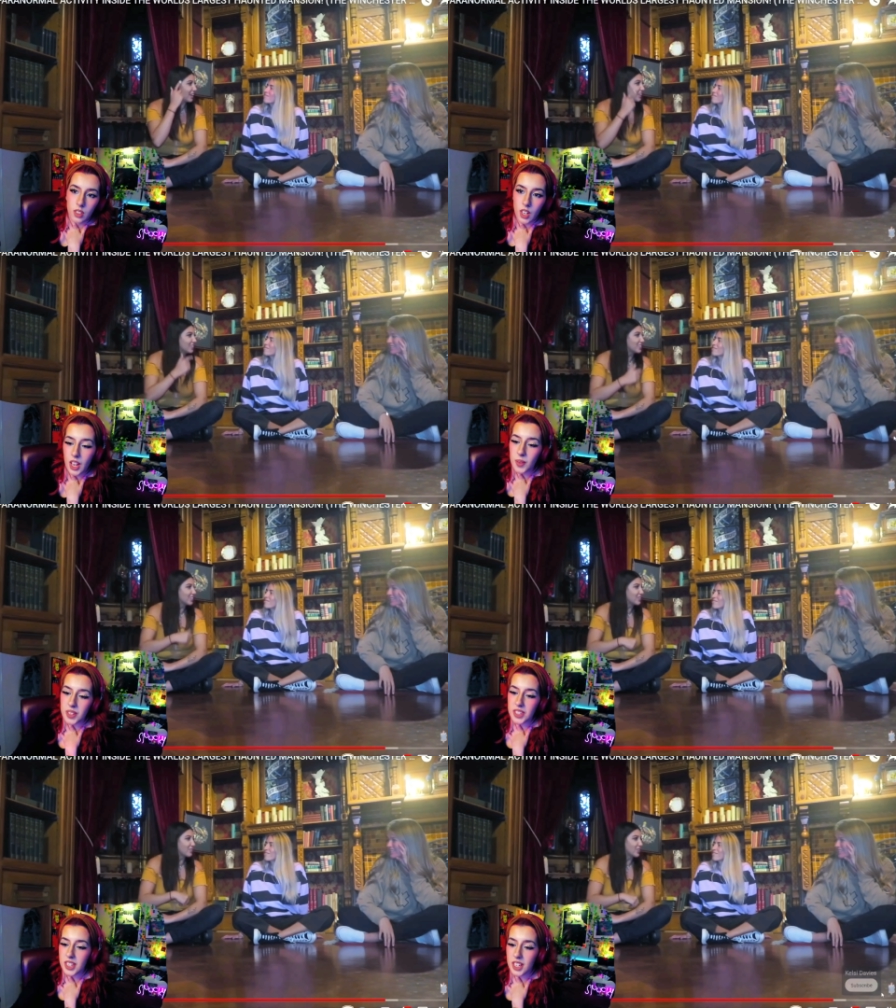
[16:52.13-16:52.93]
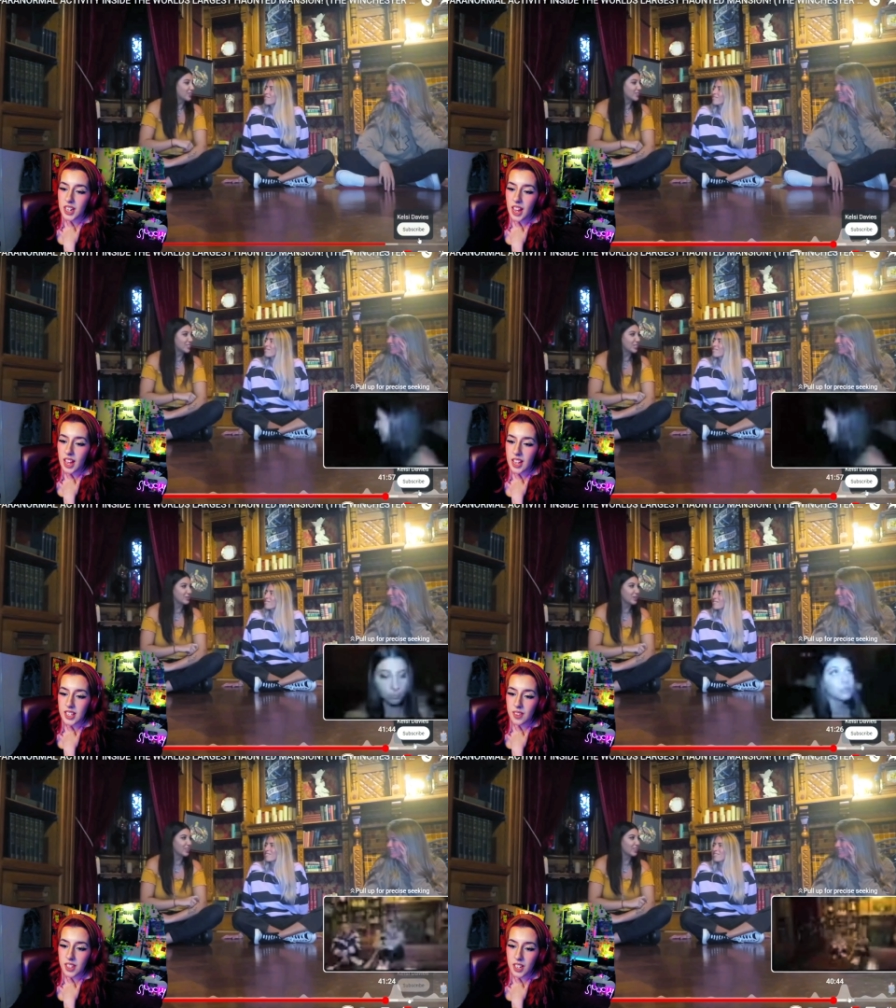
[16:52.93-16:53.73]
I was just gonna ask
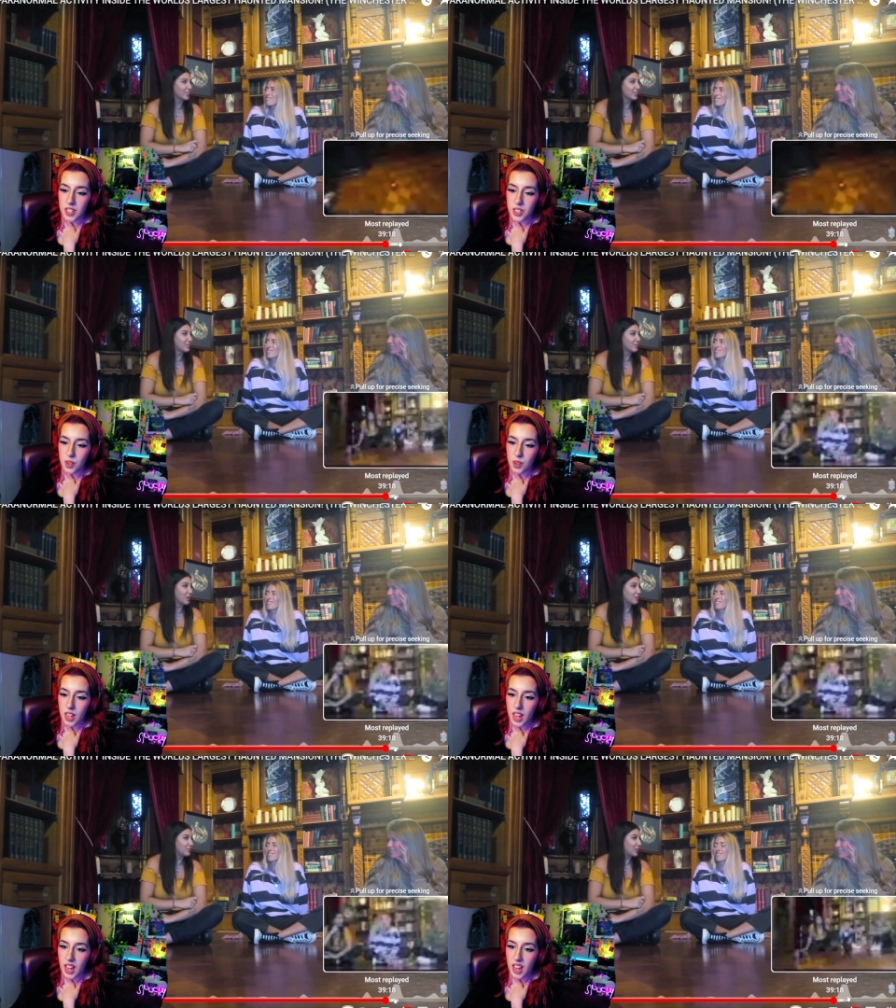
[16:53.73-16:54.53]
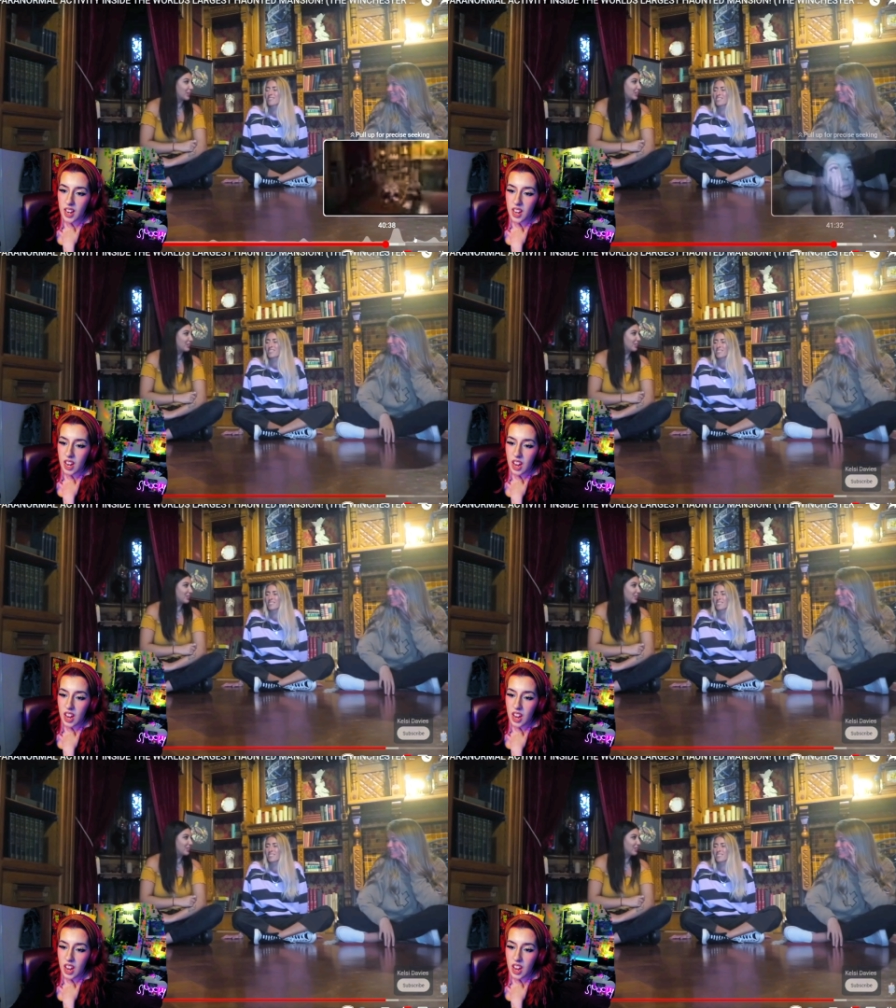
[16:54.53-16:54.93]
if she could do that. Nah, nah,